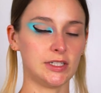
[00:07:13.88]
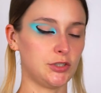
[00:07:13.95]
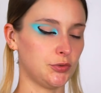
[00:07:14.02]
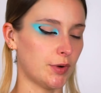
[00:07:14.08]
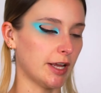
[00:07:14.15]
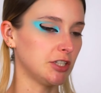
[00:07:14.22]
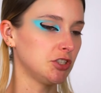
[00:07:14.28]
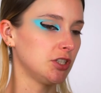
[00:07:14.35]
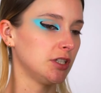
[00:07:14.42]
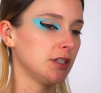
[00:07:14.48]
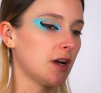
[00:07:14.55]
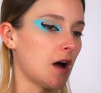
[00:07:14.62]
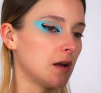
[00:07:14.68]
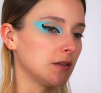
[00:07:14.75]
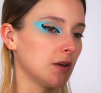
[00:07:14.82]
situation
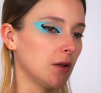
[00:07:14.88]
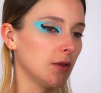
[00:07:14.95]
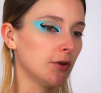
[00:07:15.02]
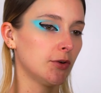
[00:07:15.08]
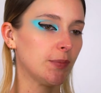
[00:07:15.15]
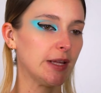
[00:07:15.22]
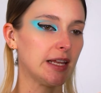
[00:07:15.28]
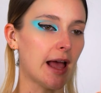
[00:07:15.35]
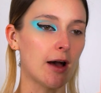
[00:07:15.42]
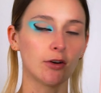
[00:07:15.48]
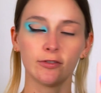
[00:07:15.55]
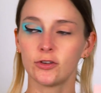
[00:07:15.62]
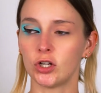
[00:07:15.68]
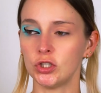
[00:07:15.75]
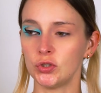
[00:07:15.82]
got a little bit
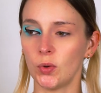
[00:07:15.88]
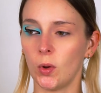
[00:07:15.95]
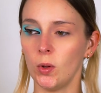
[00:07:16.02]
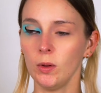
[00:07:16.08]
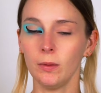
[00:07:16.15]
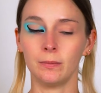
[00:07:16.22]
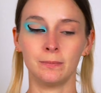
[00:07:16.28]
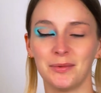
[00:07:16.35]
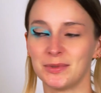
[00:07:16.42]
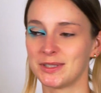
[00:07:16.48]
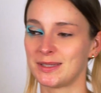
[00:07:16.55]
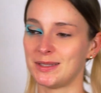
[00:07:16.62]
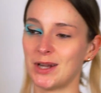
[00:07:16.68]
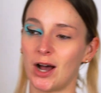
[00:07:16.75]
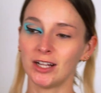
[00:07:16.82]
out of control. I
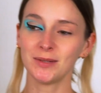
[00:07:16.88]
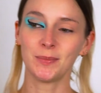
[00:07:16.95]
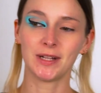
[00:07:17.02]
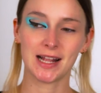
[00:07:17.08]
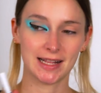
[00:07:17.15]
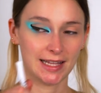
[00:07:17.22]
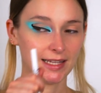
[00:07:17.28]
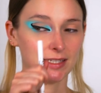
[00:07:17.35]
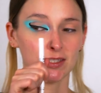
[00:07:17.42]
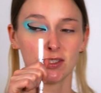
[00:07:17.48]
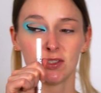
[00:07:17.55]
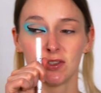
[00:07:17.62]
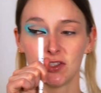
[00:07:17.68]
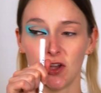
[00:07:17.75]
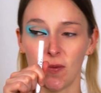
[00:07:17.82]
was not planning
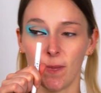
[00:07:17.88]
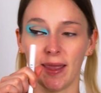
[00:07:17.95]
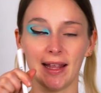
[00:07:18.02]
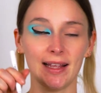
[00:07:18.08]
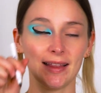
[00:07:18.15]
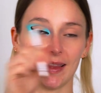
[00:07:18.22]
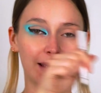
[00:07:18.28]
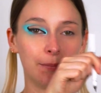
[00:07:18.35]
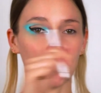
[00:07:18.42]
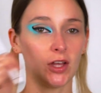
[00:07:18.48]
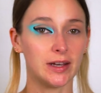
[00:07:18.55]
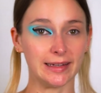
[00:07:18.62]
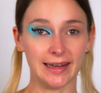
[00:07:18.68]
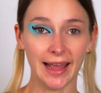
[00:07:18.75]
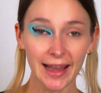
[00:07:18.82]
to make them
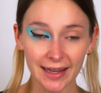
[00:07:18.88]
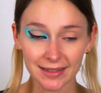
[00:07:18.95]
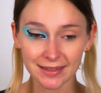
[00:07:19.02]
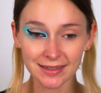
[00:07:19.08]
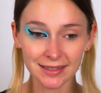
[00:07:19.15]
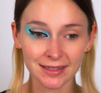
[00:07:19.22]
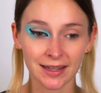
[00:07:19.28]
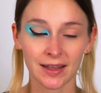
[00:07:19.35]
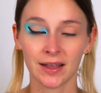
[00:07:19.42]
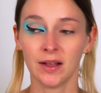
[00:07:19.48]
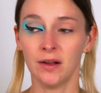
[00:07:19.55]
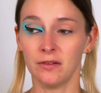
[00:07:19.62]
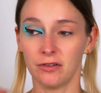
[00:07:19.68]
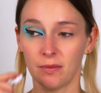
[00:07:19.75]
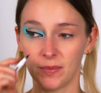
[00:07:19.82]
connect
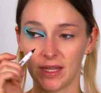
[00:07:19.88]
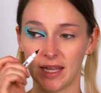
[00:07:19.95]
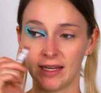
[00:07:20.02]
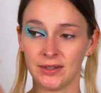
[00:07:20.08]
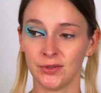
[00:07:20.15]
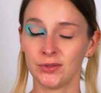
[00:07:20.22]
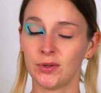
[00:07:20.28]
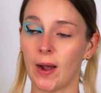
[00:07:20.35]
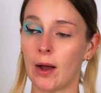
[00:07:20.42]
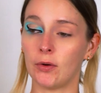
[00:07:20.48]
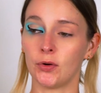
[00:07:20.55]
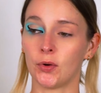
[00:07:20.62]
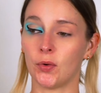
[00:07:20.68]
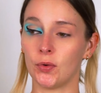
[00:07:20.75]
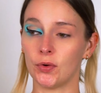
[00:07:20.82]
from the inner to
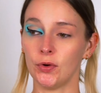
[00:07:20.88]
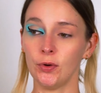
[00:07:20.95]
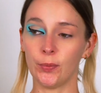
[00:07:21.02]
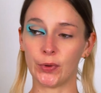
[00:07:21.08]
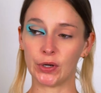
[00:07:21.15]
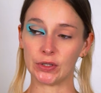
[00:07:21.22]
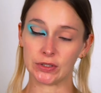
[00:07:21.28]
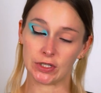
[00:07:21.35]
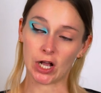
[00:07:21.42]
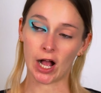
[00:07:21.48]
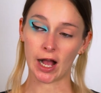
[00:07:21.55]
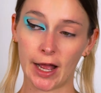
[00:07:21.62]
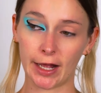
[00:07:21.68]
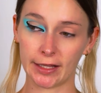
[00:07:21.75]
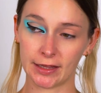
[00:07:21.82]
outer corner, but
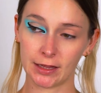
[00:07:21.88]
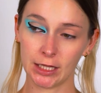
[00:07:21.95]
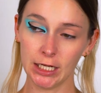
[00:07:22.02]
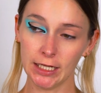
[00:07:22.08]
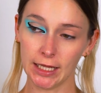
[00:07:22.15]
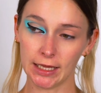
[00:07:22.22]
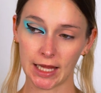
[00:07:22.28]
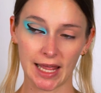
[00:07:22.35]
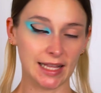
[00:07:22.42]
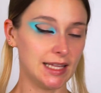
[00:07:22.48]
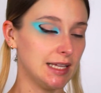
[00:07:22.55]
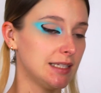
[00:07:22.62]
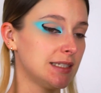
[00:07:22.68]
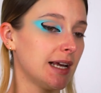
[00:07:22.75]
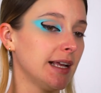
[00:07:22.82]
I think I like
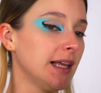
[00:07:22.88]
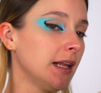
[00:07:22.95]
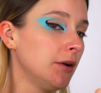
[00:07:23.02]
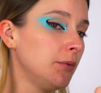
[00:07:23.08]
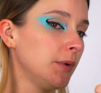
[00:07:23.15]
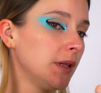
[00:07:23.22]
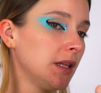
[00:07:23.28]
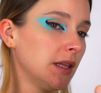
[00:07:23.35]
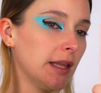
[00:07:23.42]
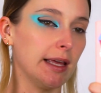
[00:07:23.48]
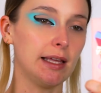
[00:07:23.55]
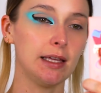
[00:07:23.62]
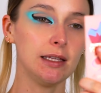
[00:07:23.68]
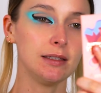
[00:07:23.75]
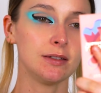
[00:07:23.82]
it. I kind of really
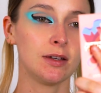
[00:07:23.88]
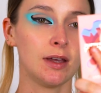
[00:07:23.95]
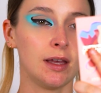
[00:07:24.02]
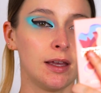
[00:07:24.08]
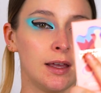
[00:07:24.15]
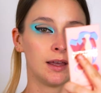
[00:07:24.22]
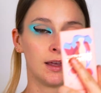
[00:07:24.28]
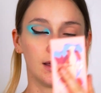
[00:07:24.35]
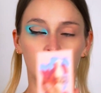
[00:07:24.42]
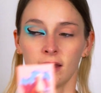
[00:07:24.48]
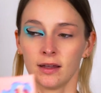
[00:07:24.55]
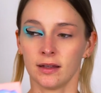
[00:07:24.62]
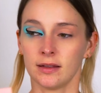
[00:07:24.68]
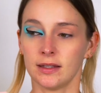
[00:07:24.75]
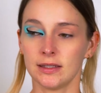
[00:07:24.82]
like it.
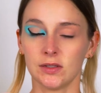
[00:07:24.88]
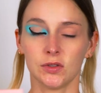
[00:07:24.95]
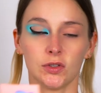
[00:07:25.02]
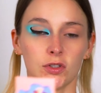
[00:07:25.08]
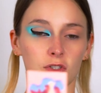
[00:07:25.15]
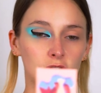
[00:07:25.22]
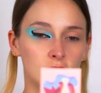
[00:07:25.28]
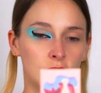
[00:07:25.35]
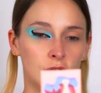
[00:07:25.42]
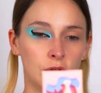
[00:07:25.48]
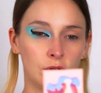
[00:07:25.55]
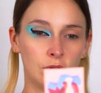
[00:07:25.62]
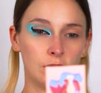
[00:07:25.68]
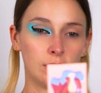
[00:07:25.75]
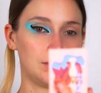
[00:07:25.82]
This looks
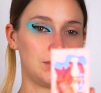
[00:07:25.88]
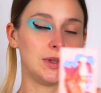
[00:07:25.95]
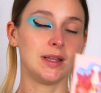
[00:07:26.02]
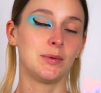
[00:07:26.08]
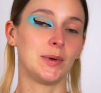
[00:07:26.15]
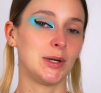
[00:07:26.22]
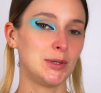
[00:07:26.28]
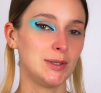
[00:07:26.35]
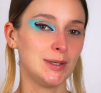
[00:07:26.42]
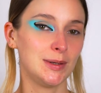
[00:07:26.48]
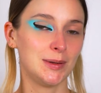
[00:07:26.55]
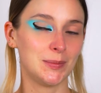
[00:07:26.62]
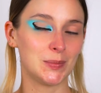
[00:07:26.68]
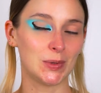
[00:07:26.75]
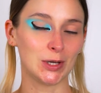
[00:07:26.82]
really
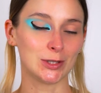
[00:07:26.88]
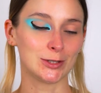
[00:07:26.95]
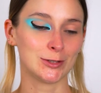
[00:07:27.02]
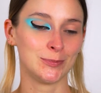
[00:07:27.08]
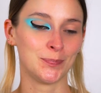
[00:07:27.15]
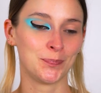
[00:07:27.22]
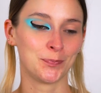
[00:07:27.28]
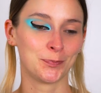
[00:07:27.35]
weird, but